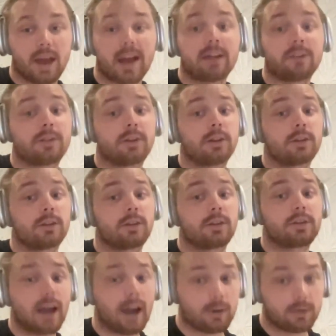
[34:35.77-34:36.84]
And if there's
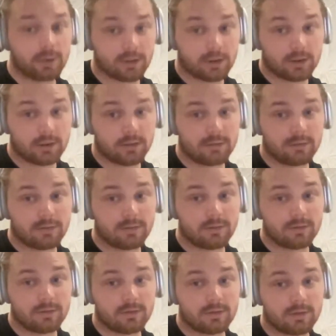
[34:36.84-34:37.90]
1,000
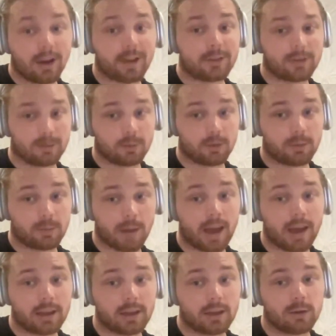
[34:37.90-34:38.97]
customers
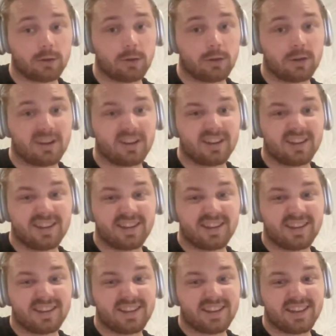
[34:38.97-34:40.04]
paying you,
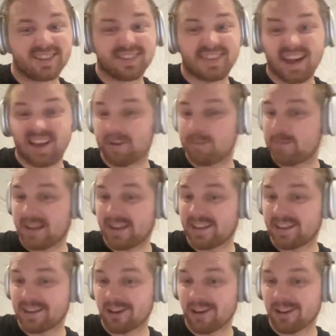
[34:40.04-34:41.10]
is that $1
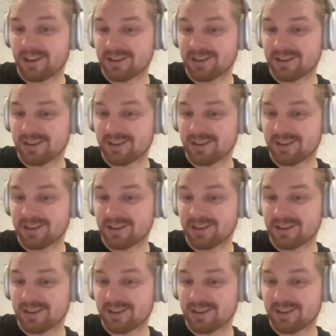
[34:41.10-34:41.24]
billion?